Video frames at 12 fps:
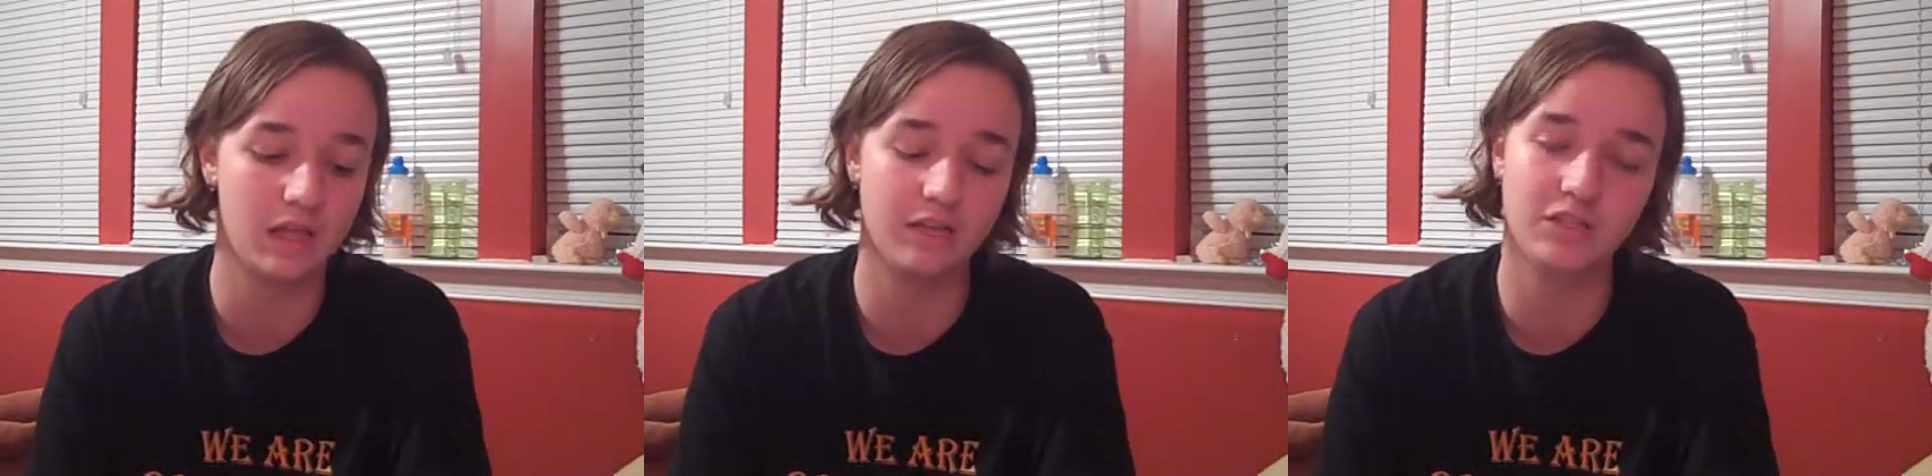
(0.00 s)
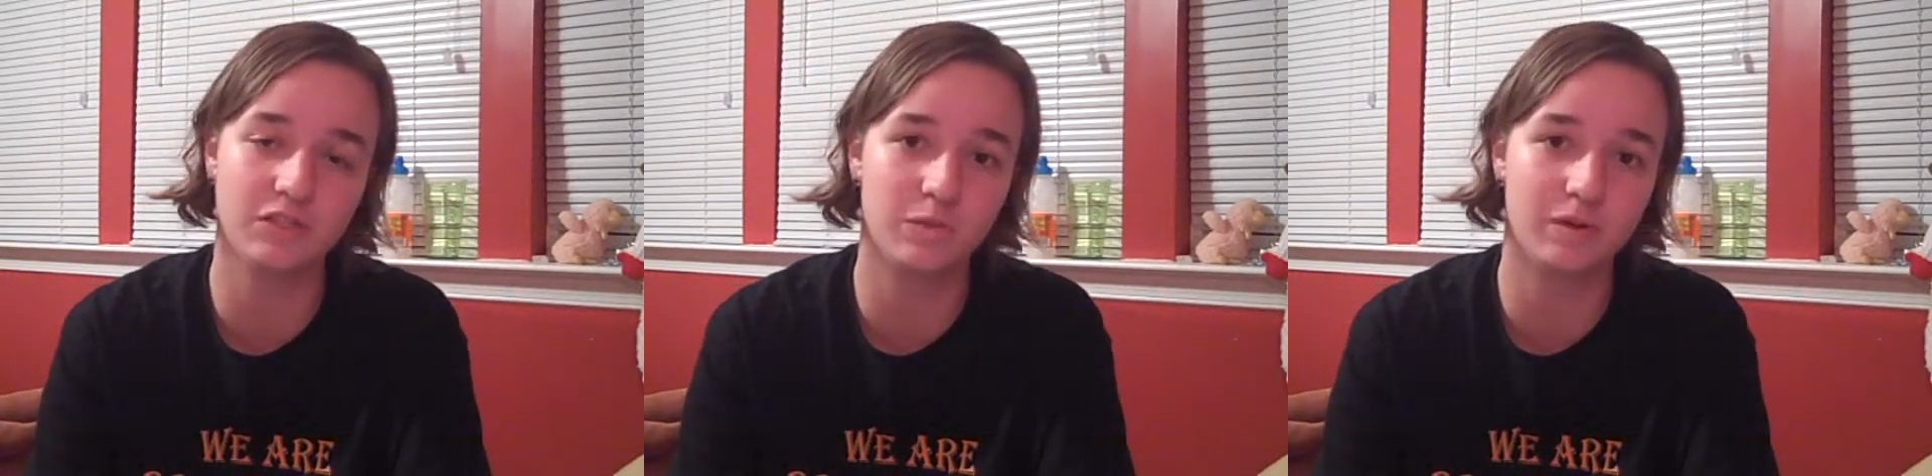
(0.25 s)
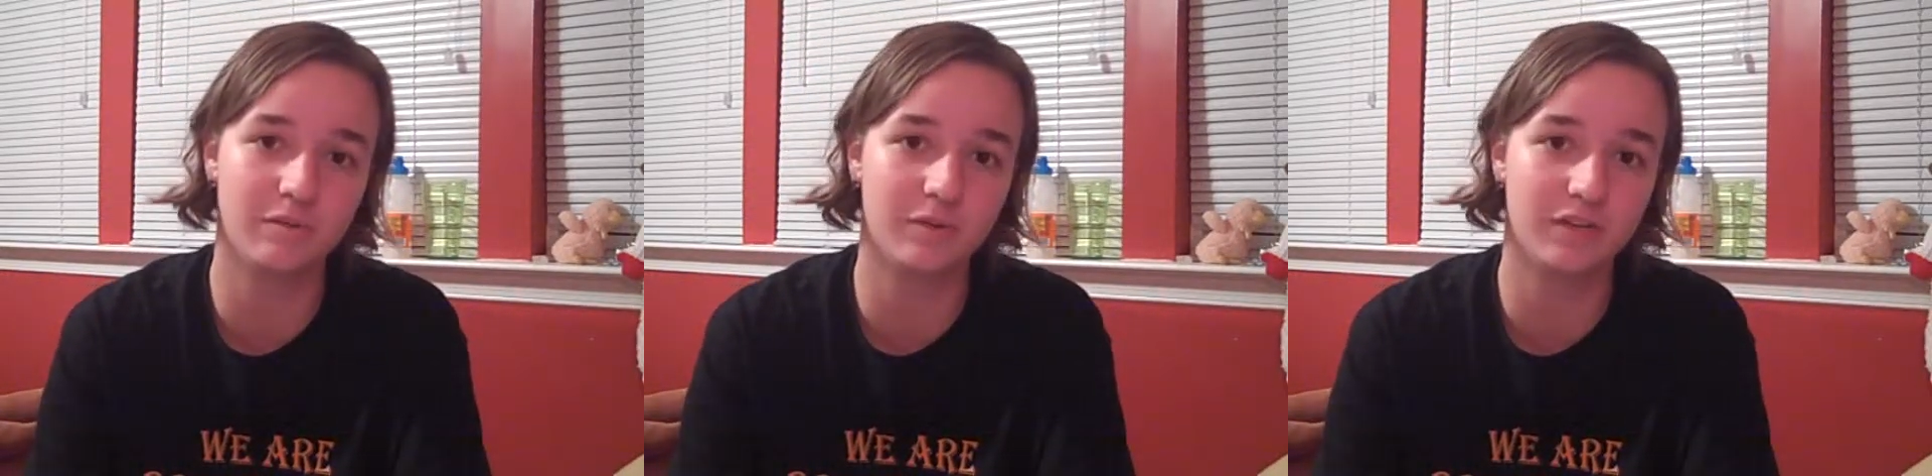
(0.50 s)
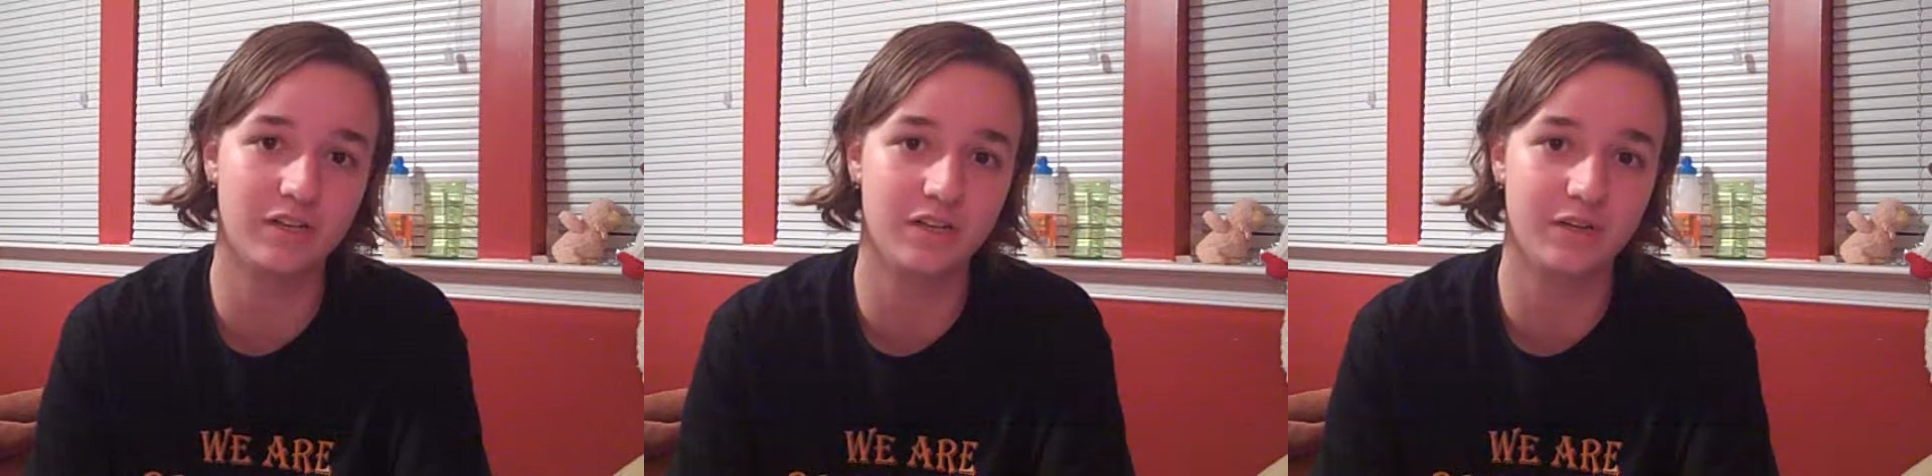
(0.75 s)
that's just what I'm
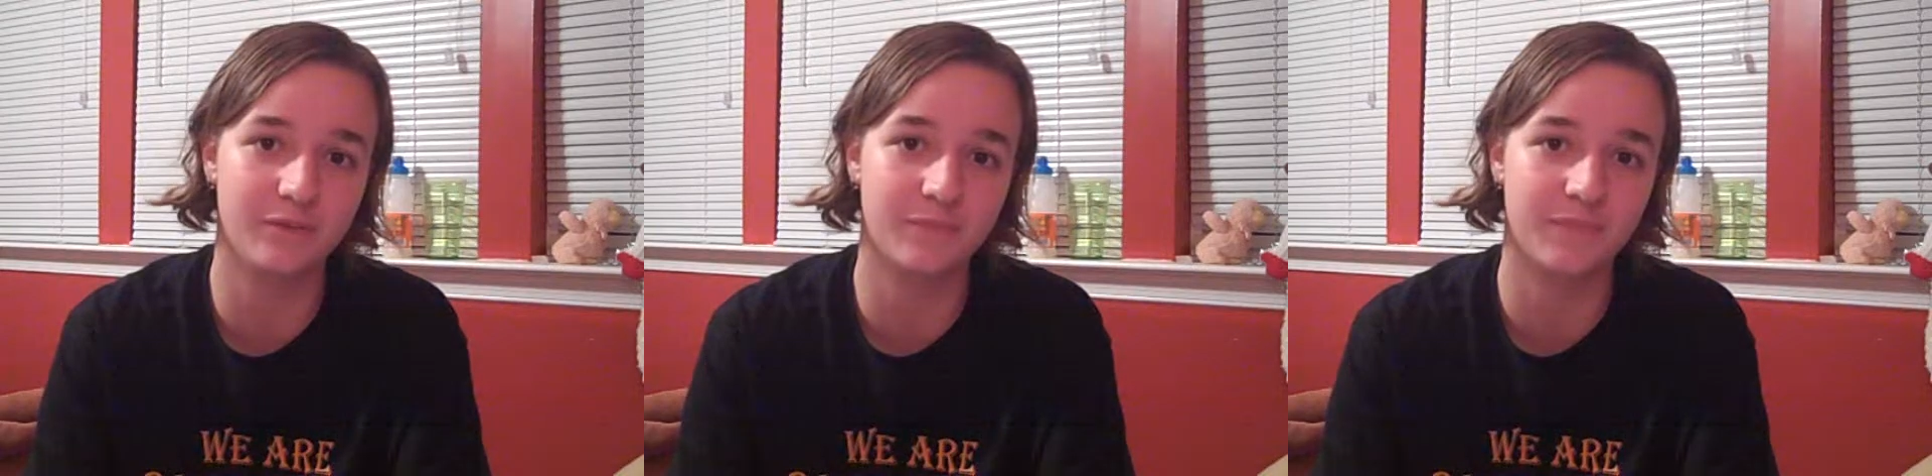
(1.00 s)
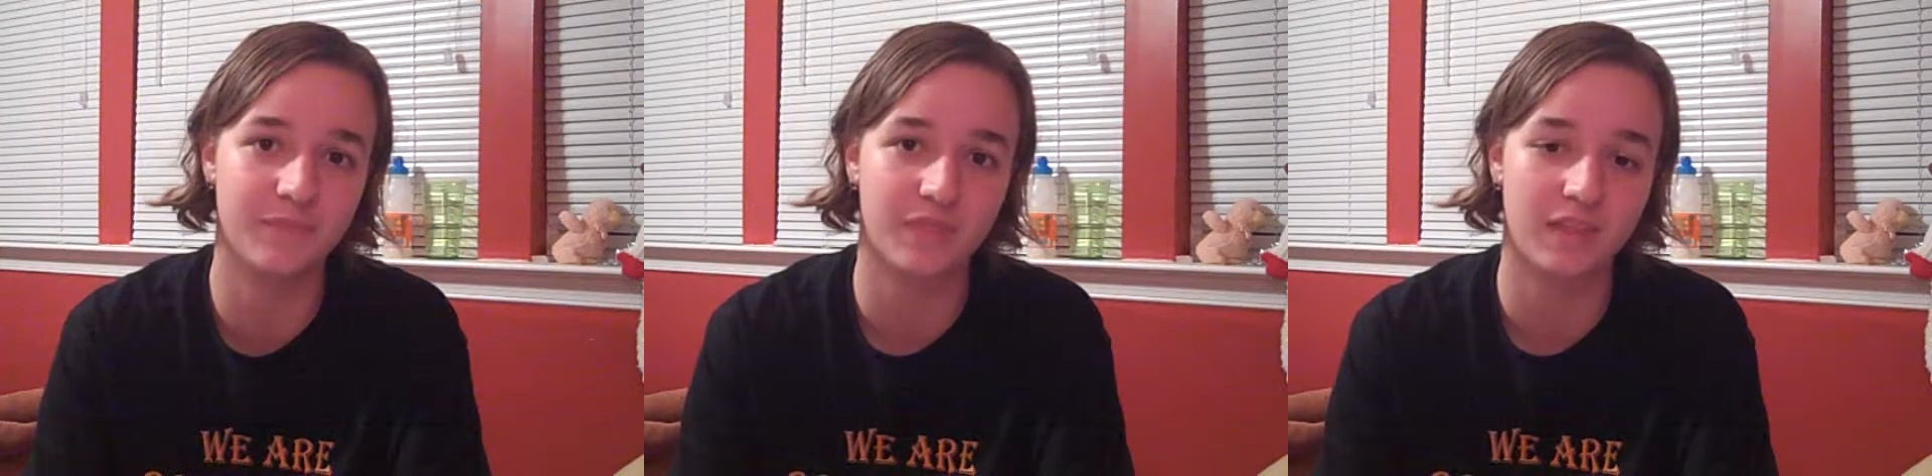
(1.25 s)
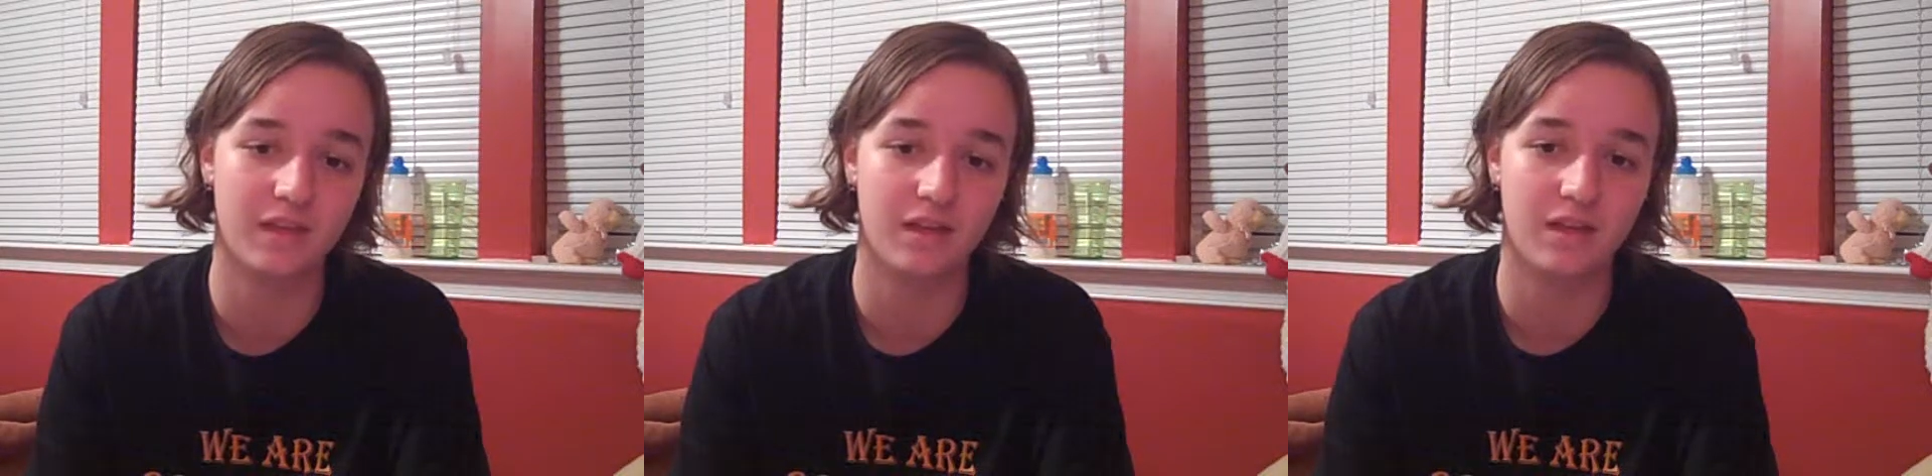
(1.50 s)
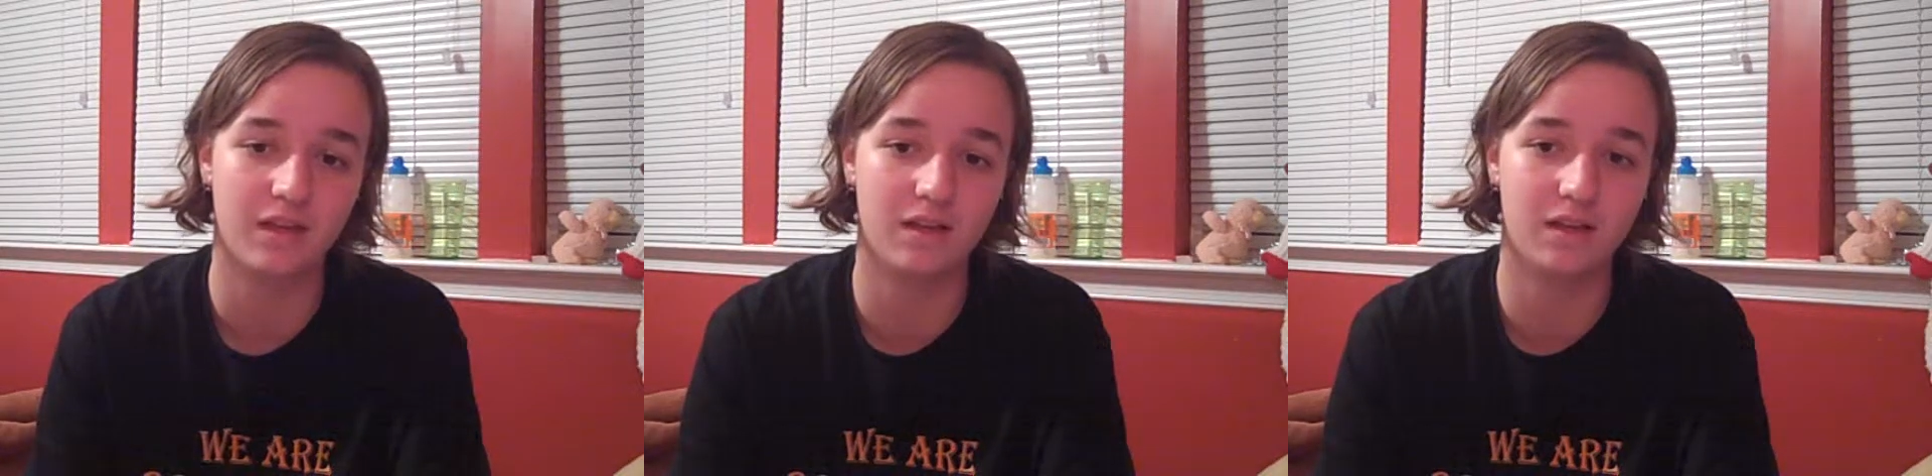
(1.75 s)
going to do.
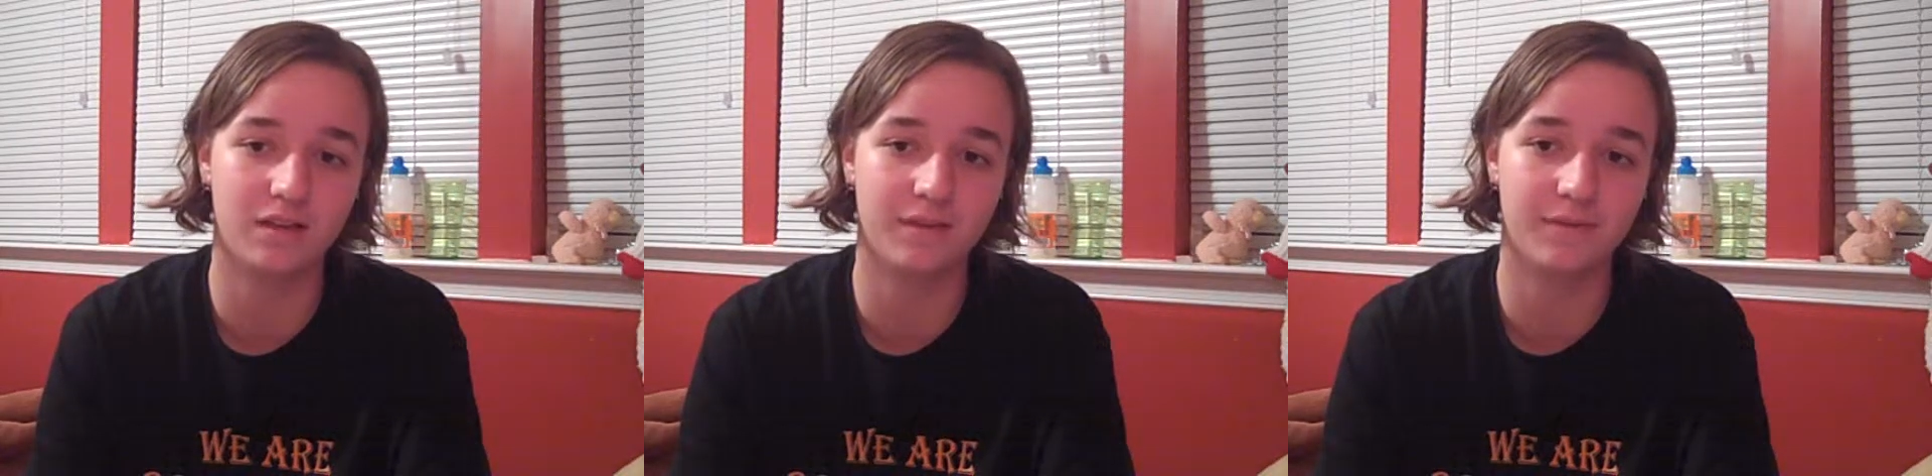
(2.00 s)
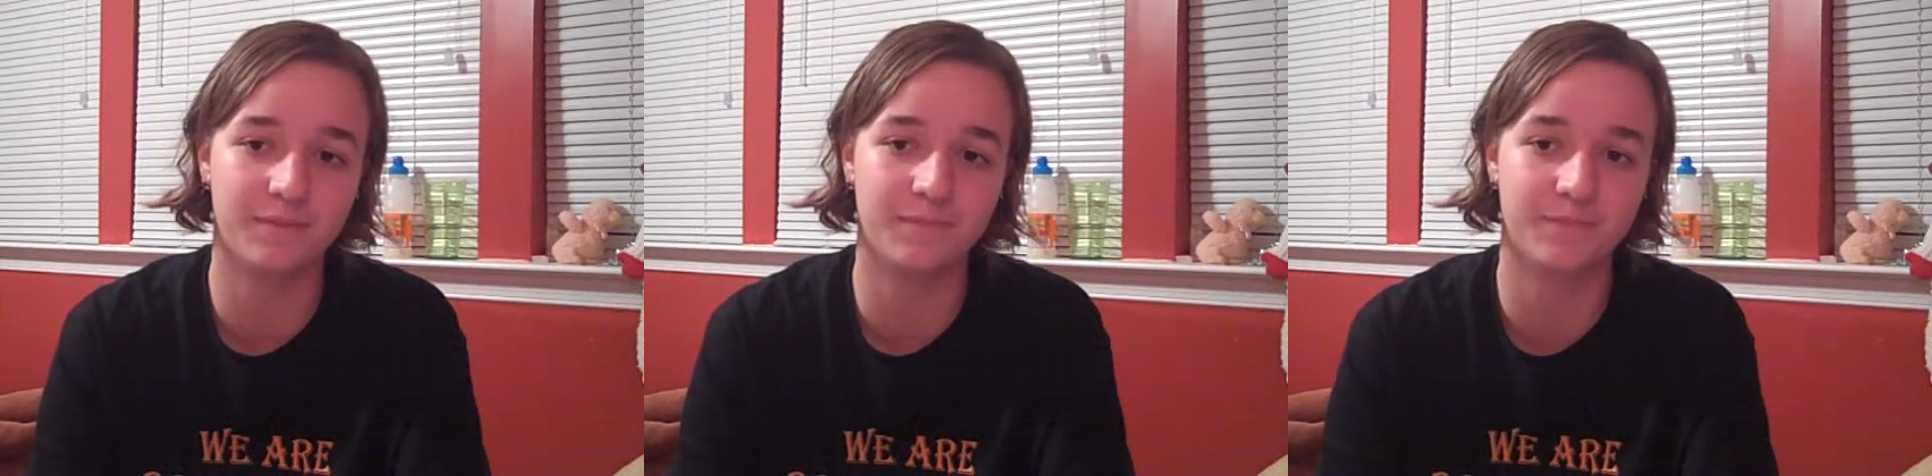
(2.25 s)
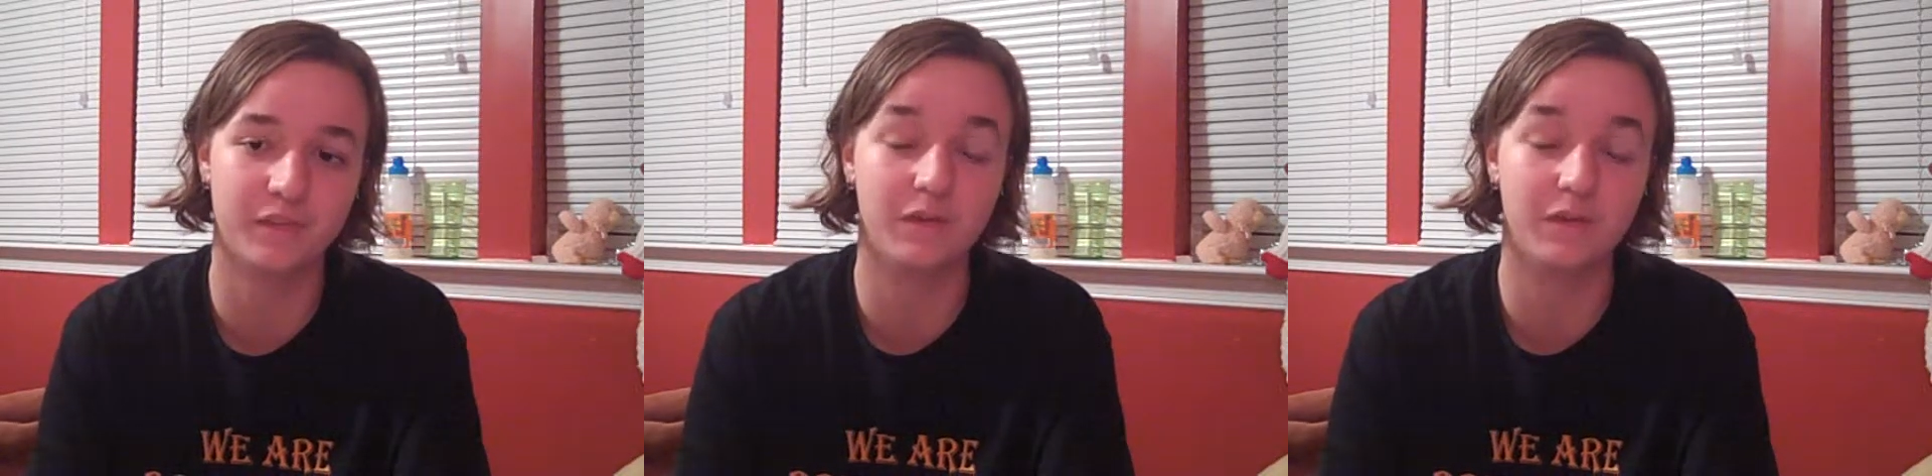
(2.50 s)
Um,